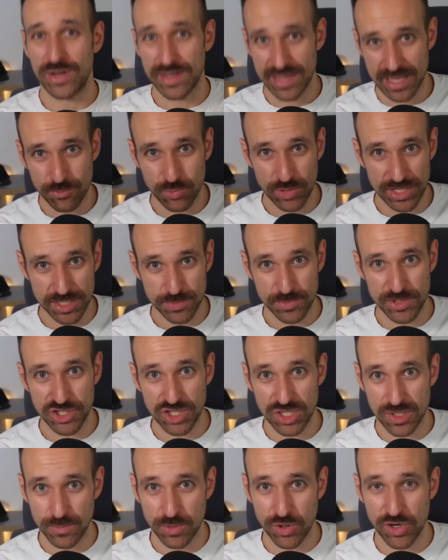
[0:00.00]
and that brings me
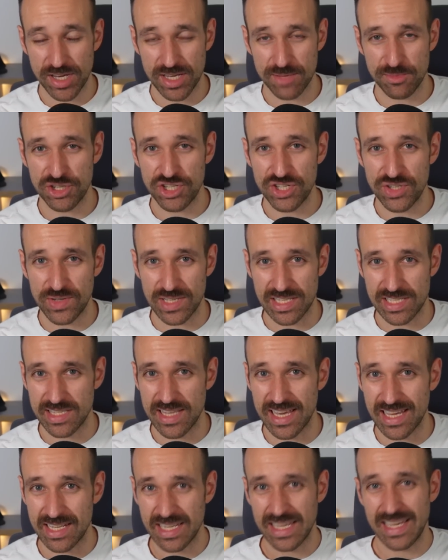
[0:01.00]
to point number two is
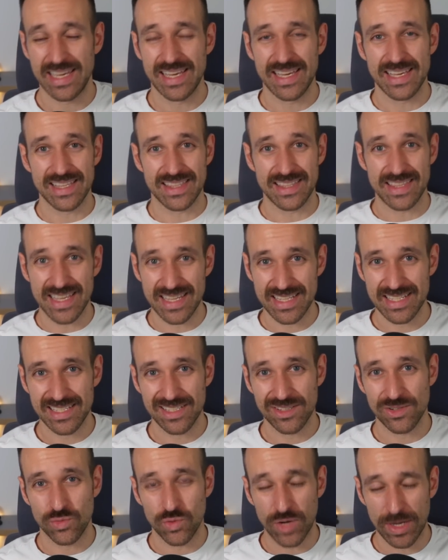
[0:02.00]
that
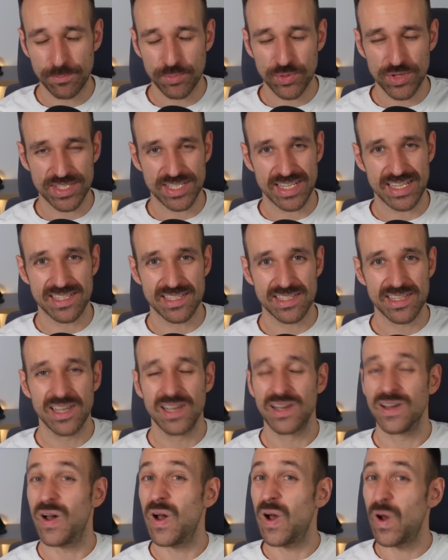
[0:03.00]
this represents
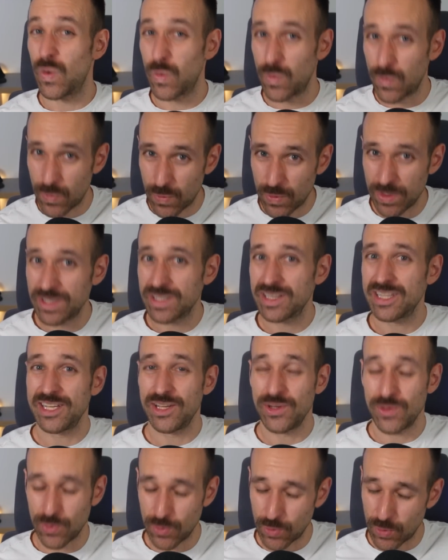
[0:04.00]
a
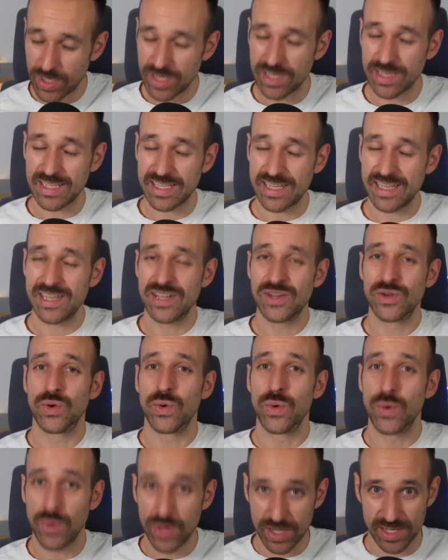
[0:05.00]
really, really,
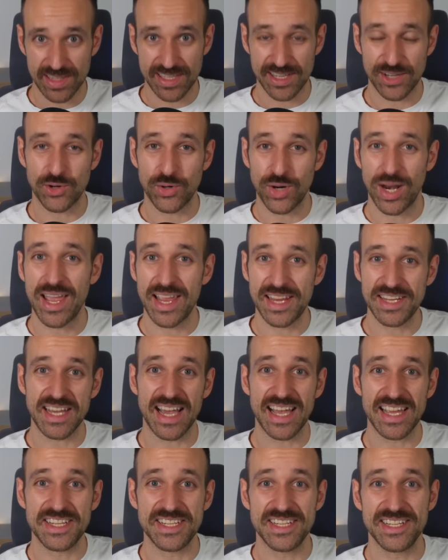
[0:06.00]
really great
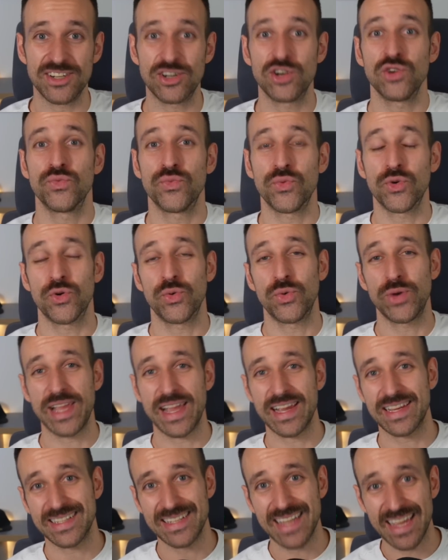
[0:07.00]
idea for
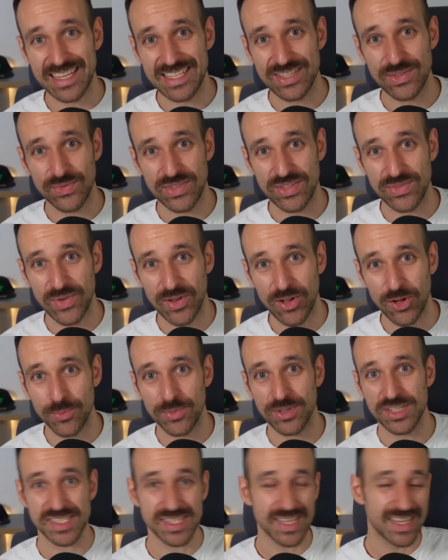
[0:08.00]
React Native
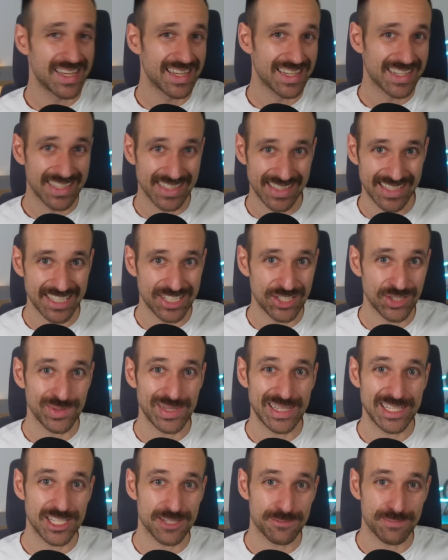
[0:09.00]
developers. Click to
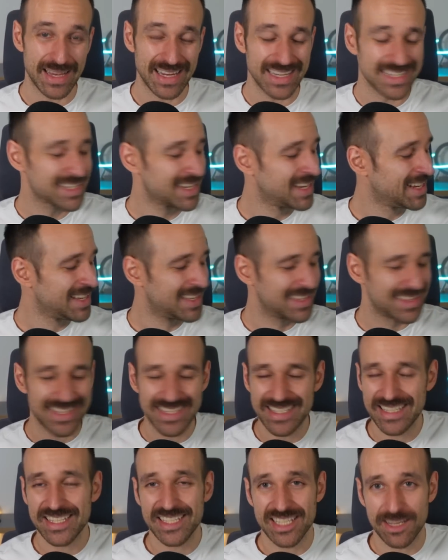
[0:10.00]
inspect.
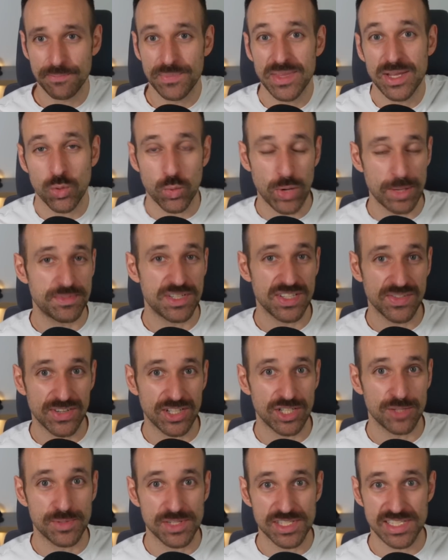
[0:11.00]
This is something web
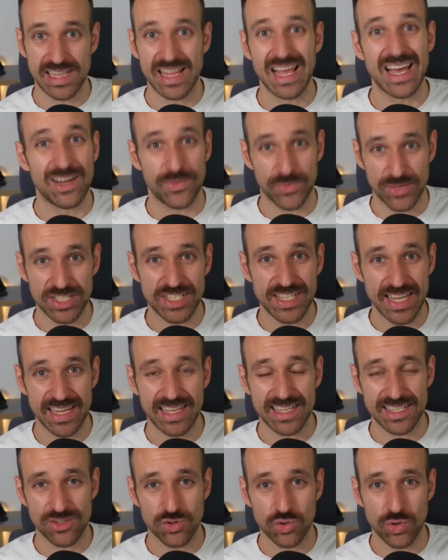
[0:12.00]
developers love and
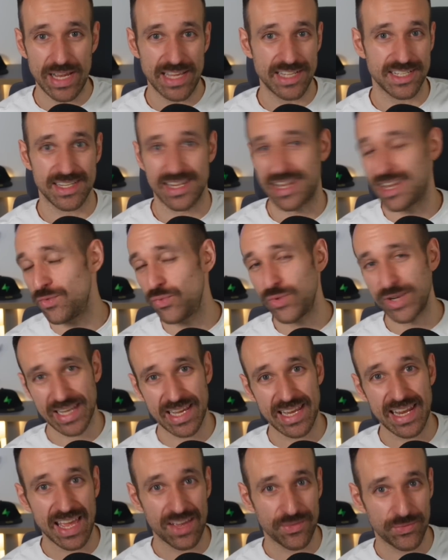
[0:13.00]
take as granted. And if we
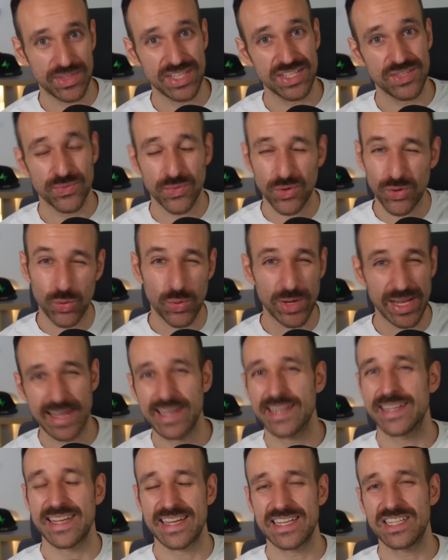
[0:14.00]
can have this for
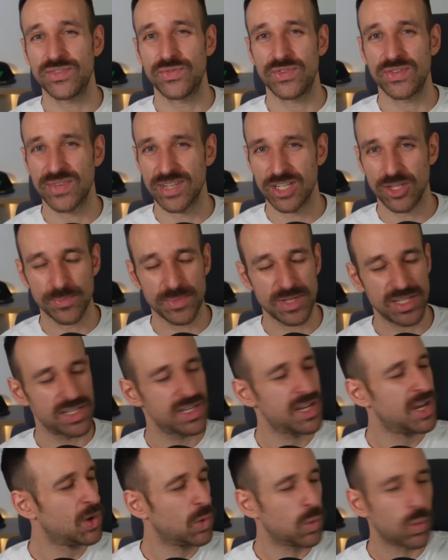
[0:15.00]
React Native development,
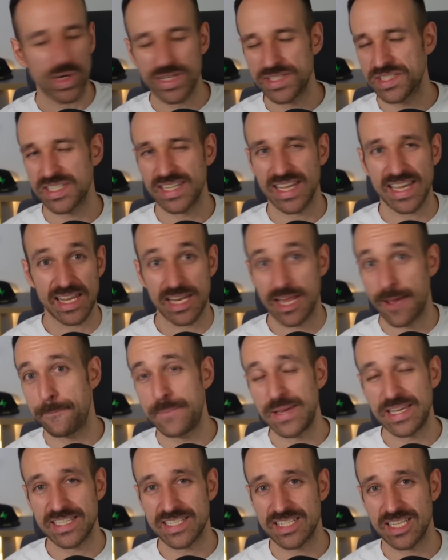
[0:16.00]
once again, a
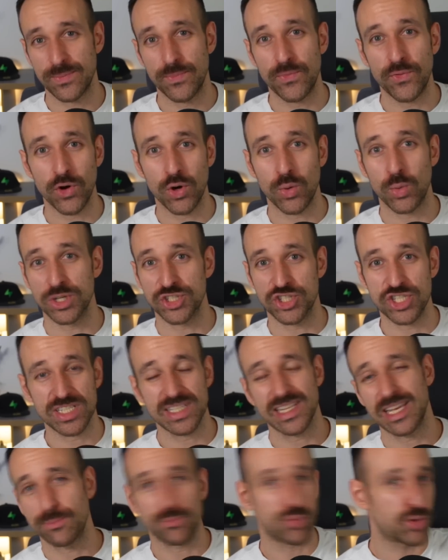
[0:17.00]
big step forward. Just
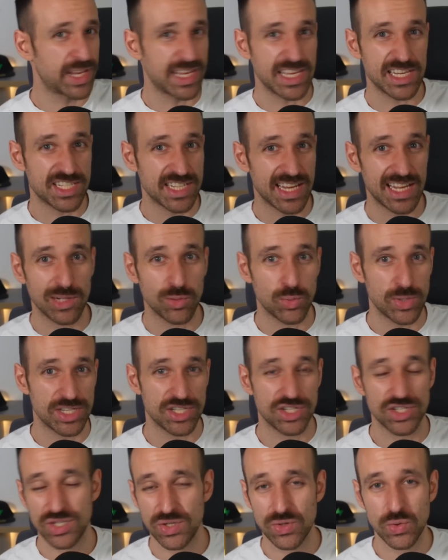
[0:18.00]
like bringing
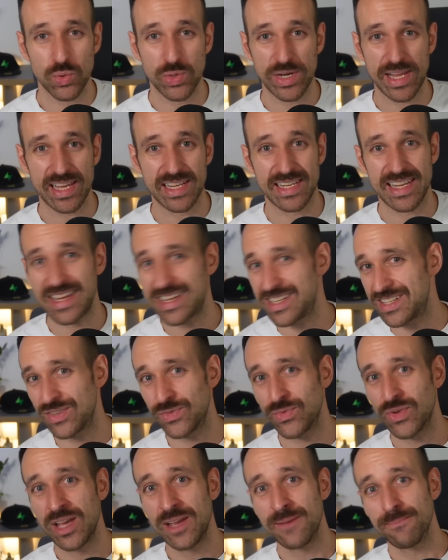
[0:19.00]
Tailwind to React
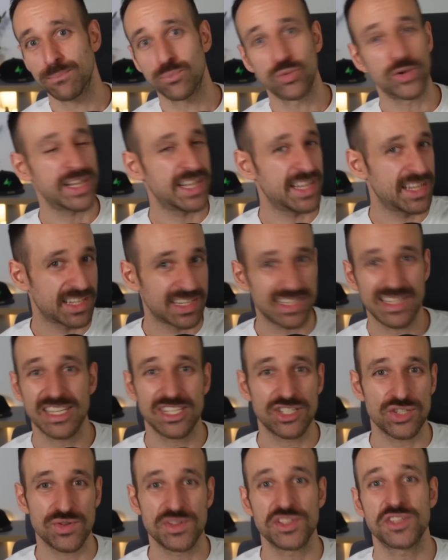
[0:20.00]
Native, bringing
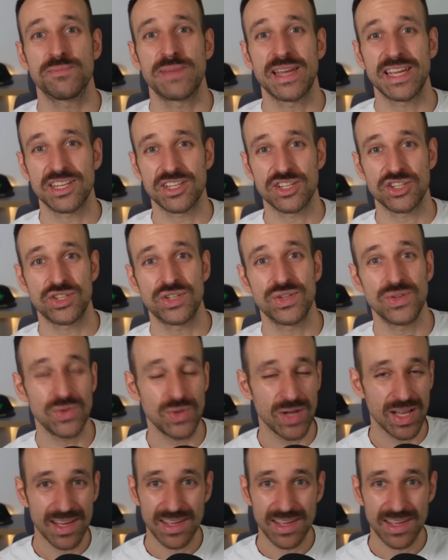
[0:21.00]
Click to Inspect to